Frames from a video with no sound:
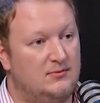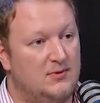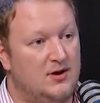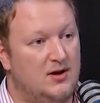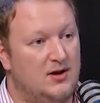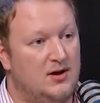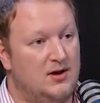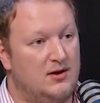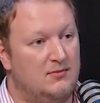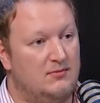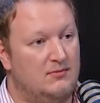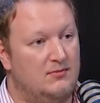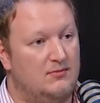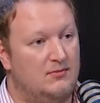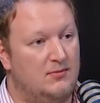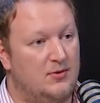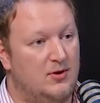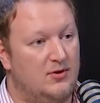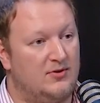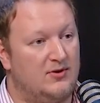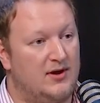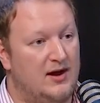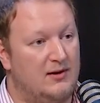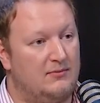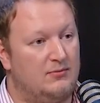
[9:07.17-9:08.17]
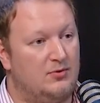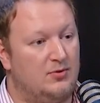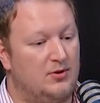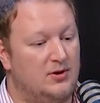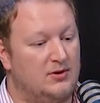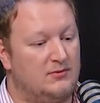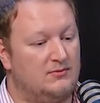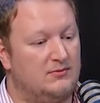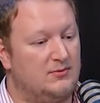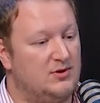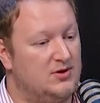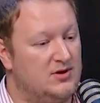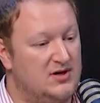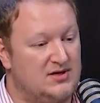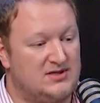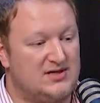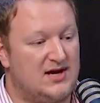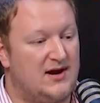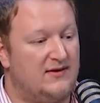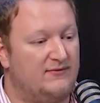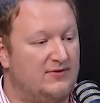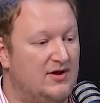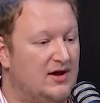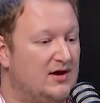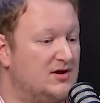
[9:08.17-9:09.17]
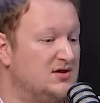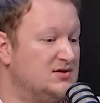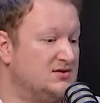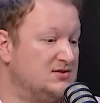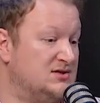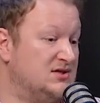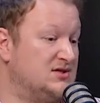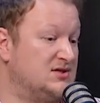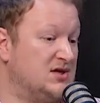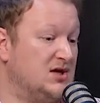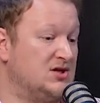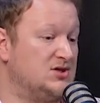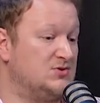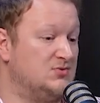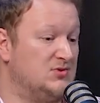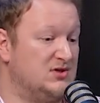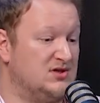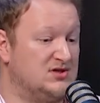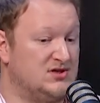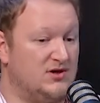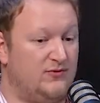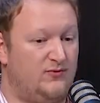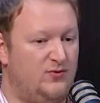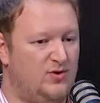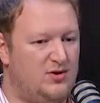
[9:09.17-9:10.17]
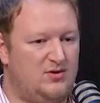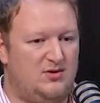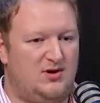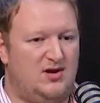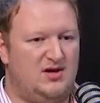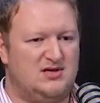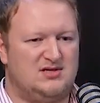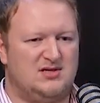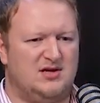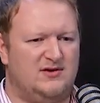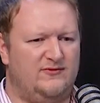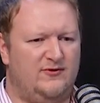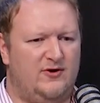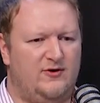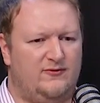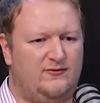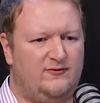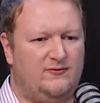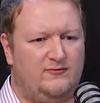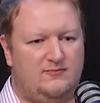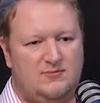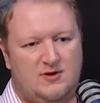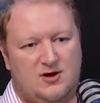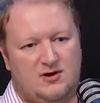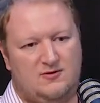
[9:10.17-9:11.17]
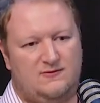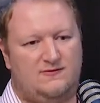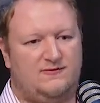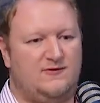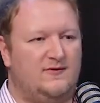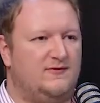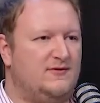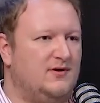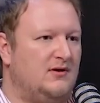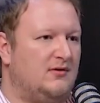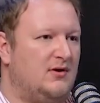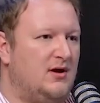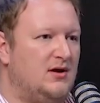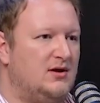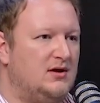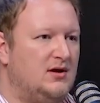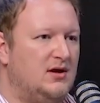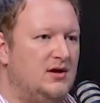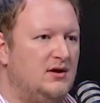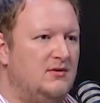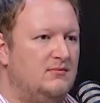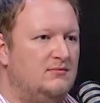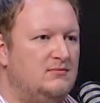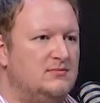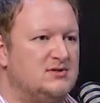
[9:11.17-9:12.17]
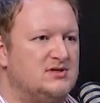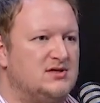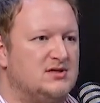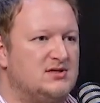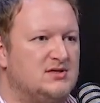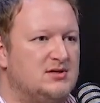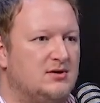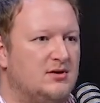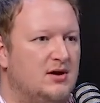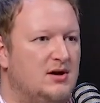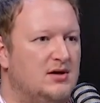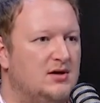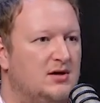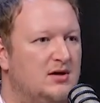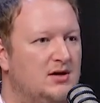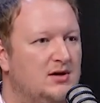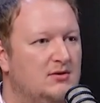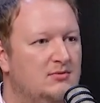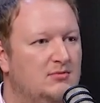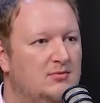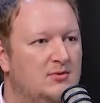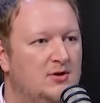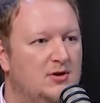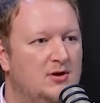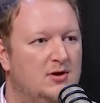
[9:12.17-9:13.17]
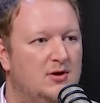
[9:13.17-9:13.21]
Um, on that point, you need to have that discussion with yourself. What do I need to live off? You know, fifty grand a year, sixty grand a year.